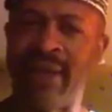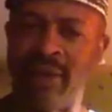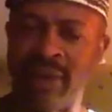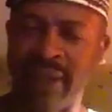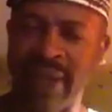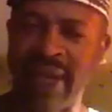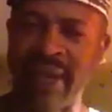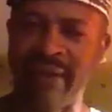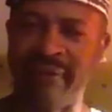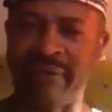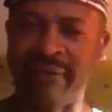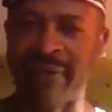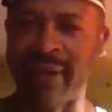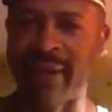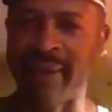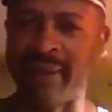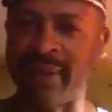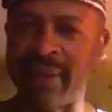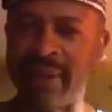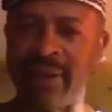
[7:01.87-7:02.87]
or cat
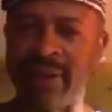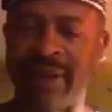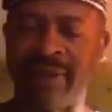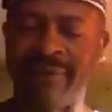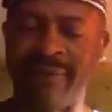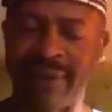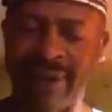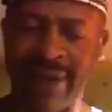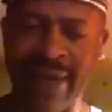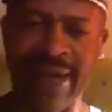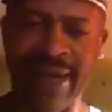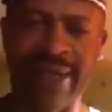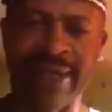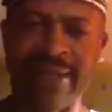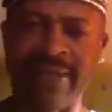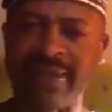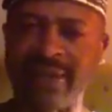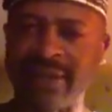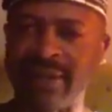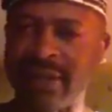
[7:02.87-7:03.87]
family, you have
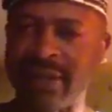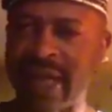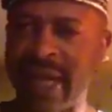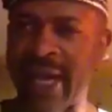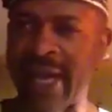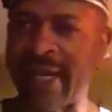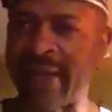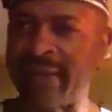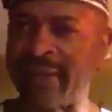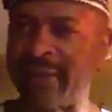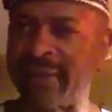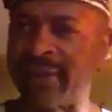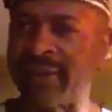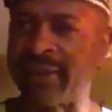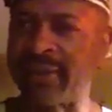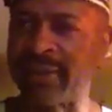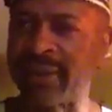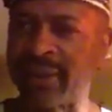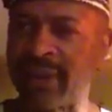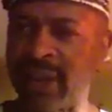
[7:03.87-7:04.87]
lions and tigers and
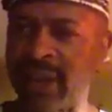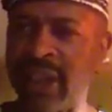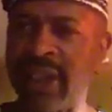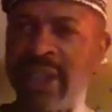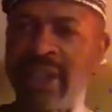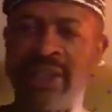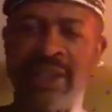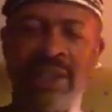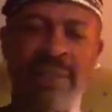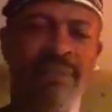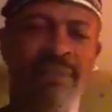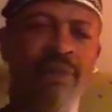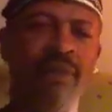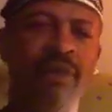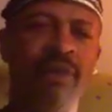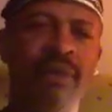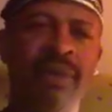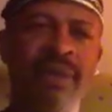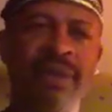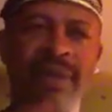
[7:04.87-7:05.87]
cheetahs and
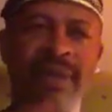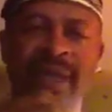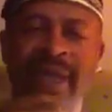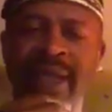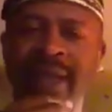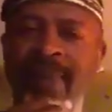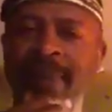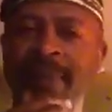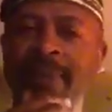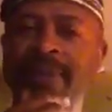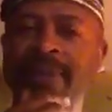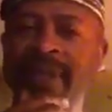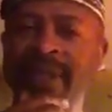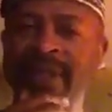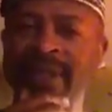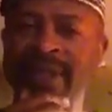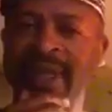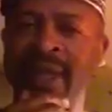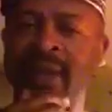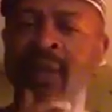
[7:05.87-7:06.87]
pumas and leopards,
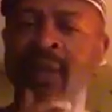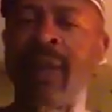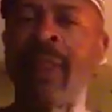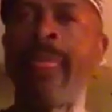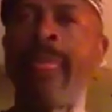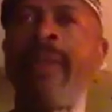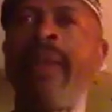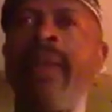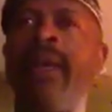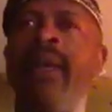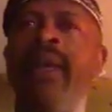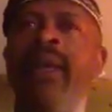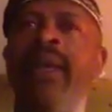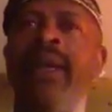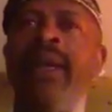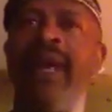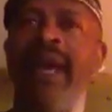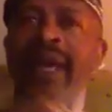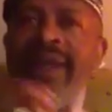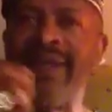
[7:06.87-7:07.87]
etc.
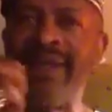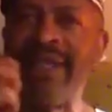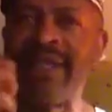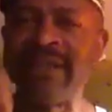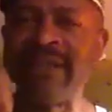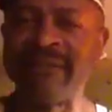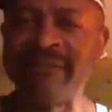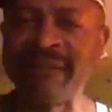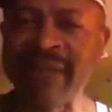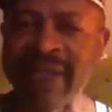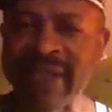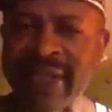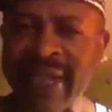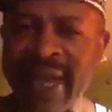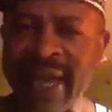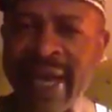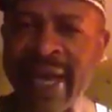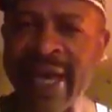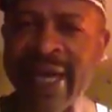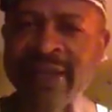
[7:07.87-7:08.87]
And these
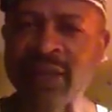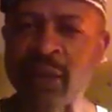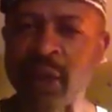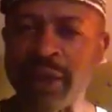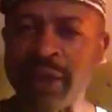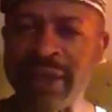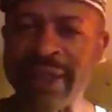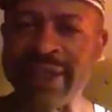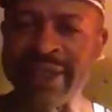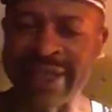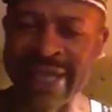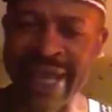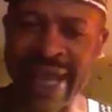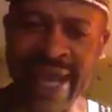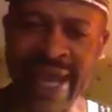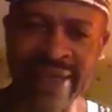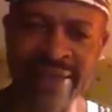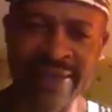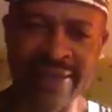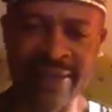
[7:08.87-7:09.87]
felines or these
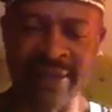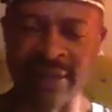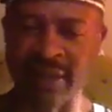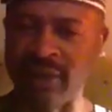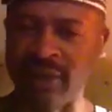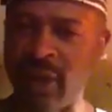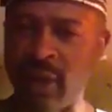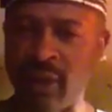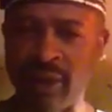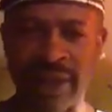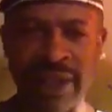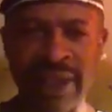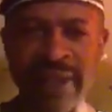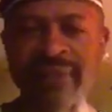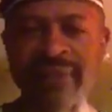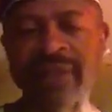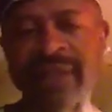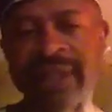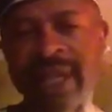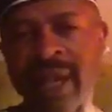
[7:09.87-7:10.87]
cats don't
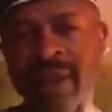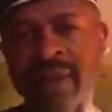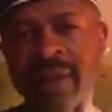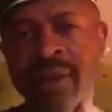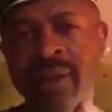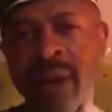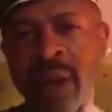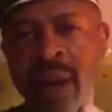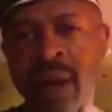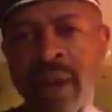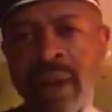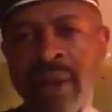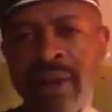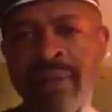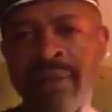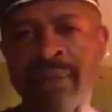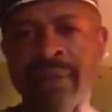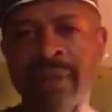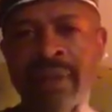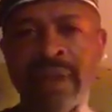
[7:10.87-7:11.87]
live together.
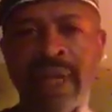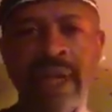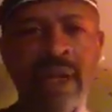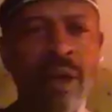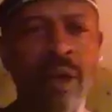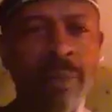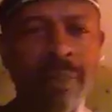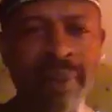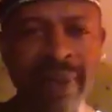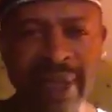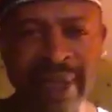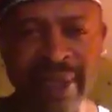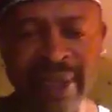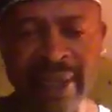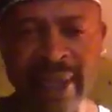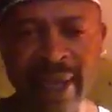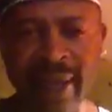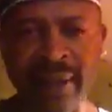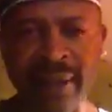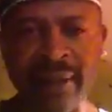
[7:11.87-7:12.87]
They don't play
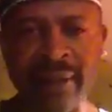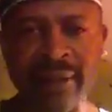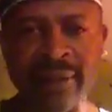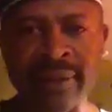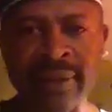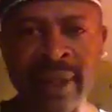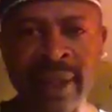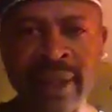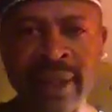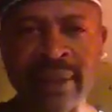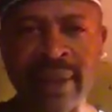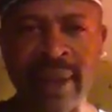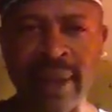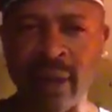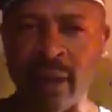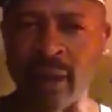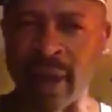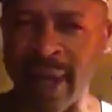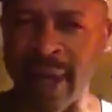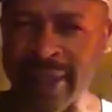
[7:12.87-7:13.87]
together. They
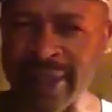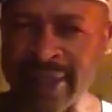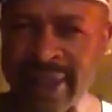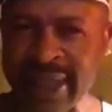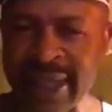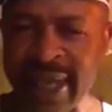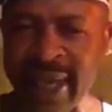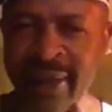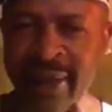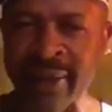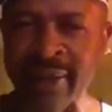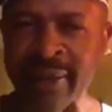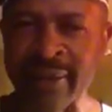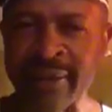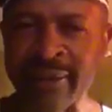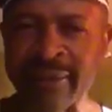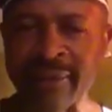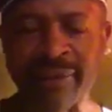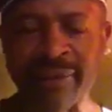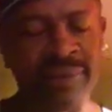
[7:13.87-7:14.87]
don't hunt together.
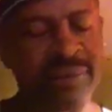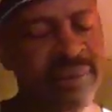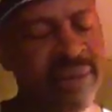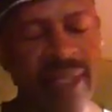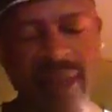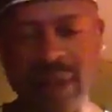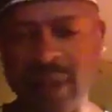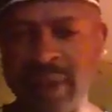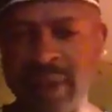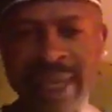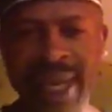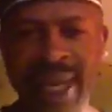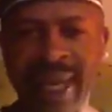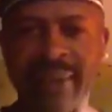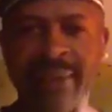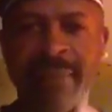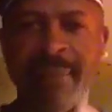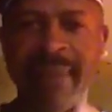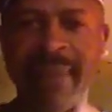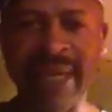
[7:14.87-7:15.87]
They do
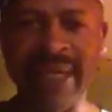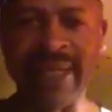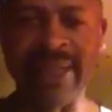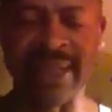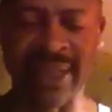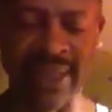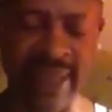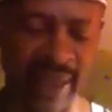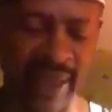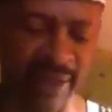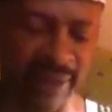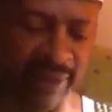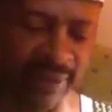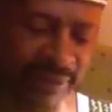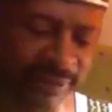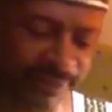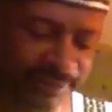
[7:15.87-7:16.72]
not mate together.